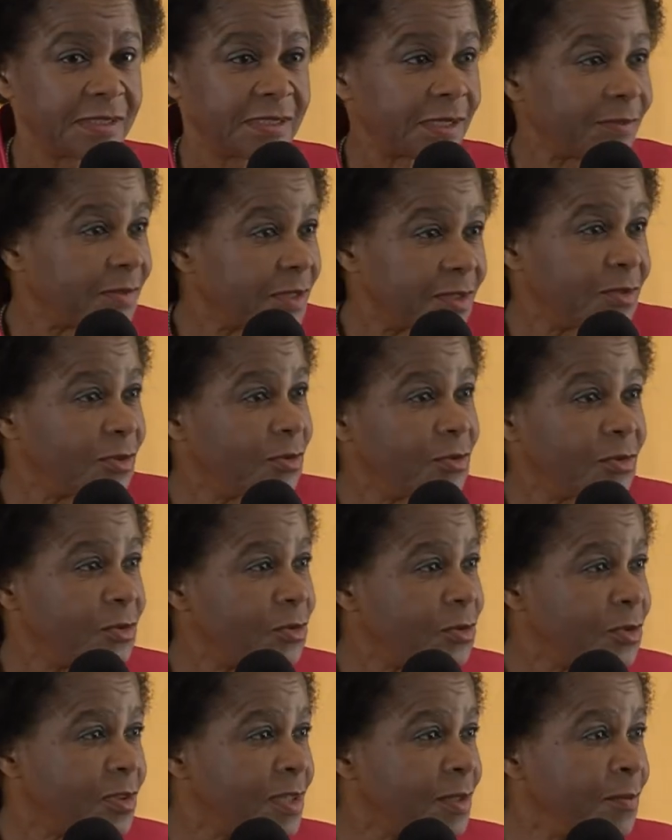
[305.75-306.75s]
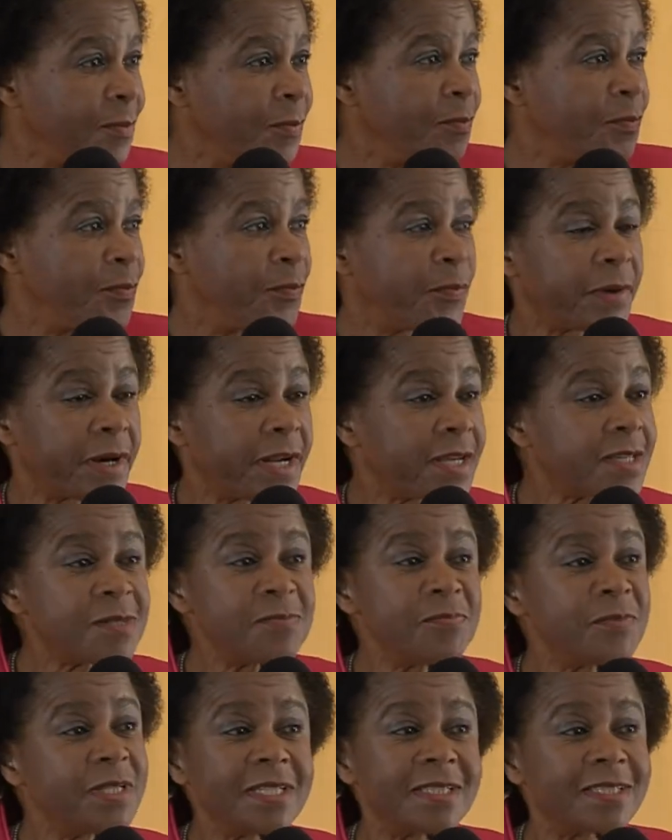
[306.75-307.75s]
I mean, the
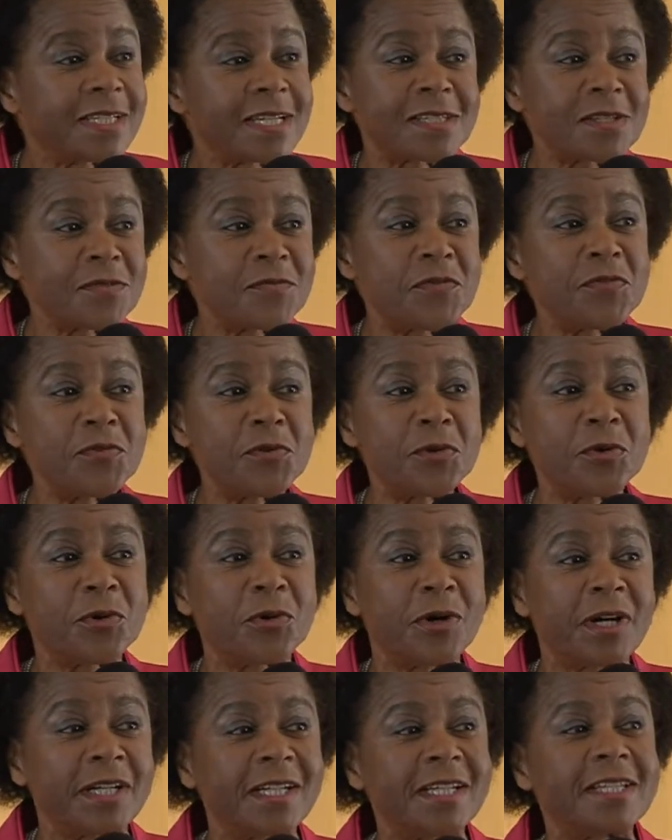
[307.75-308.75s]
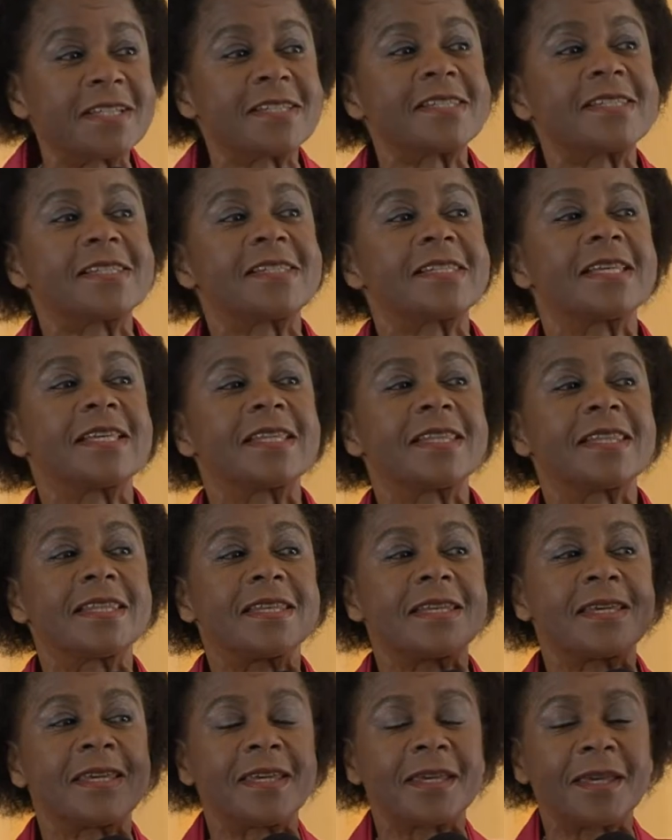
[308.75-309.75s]
breast milk doesn't flow unless
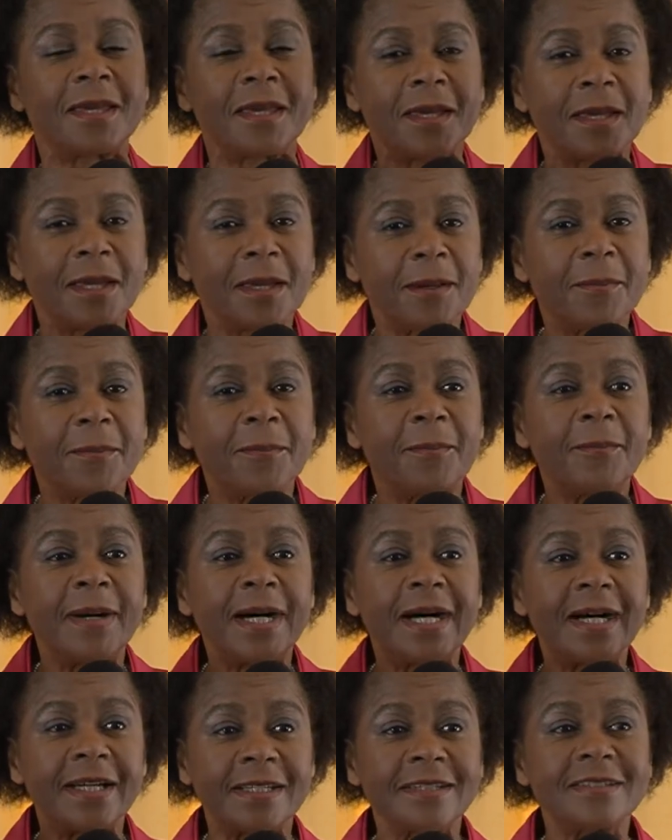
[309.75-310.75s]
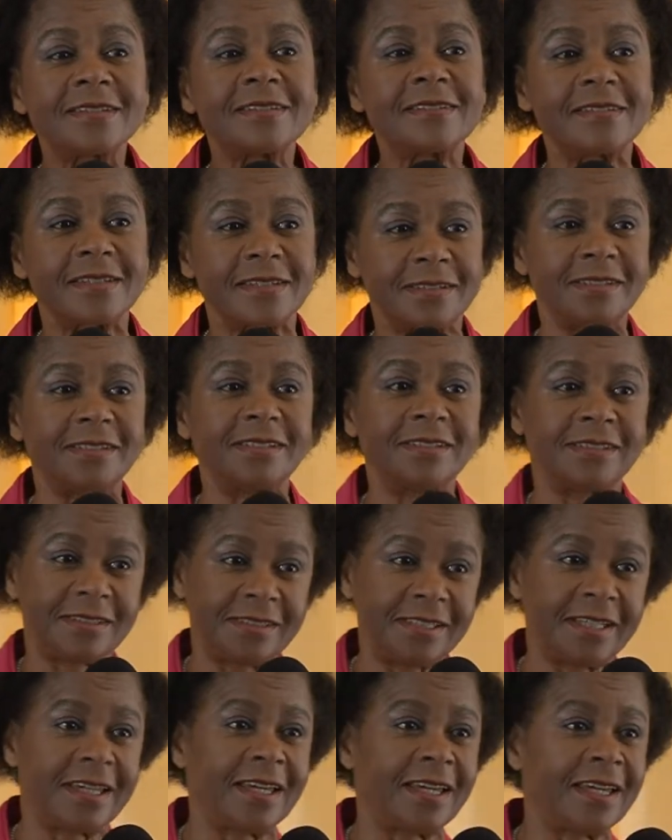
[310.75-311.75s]
the mindset is
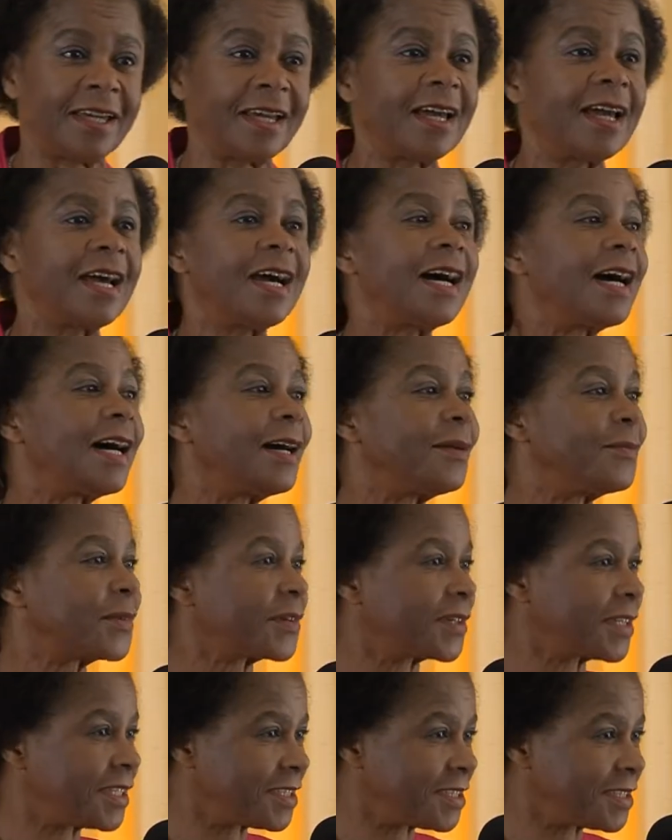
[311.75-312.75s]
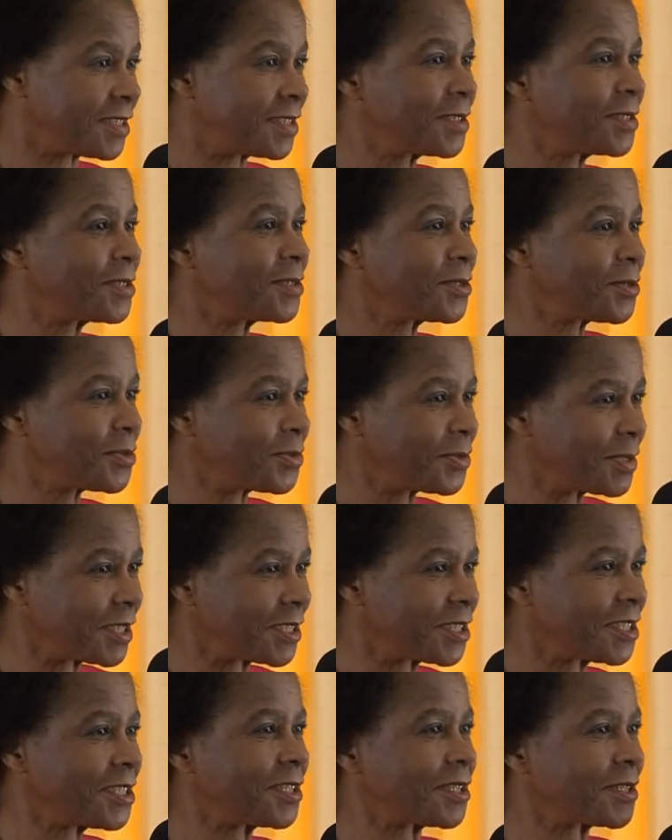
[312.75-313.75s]
saying, I'm ready to
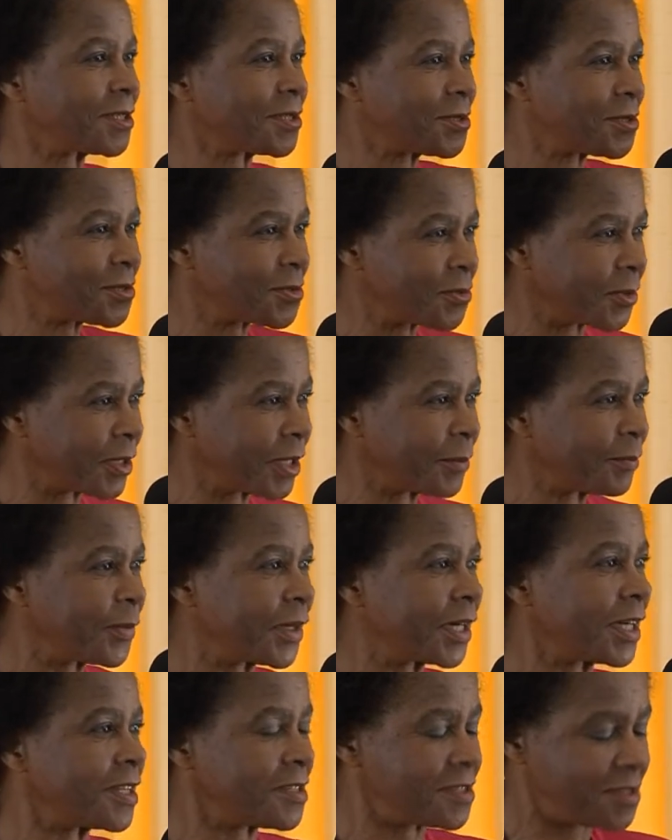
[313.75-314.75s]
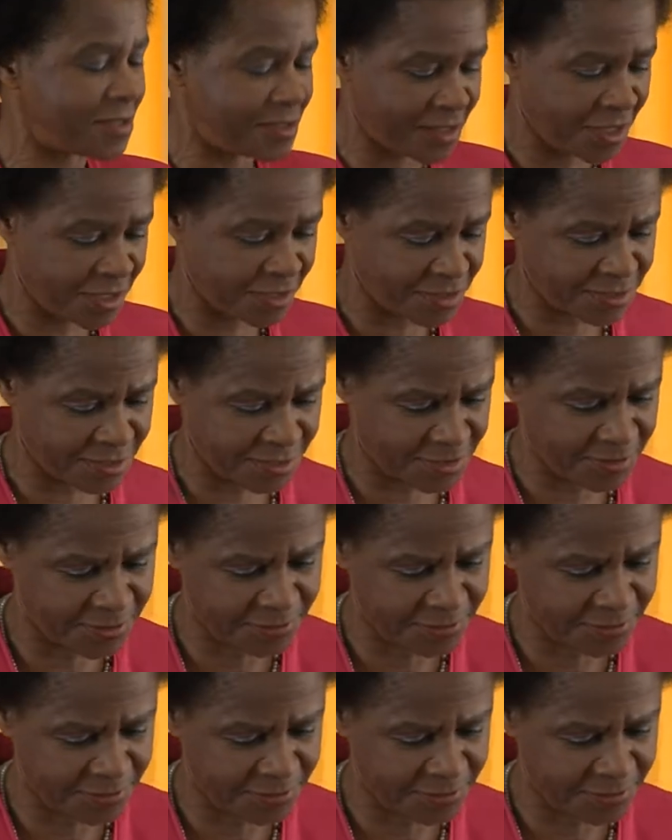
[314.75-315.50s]
nurture, to embrace, etc.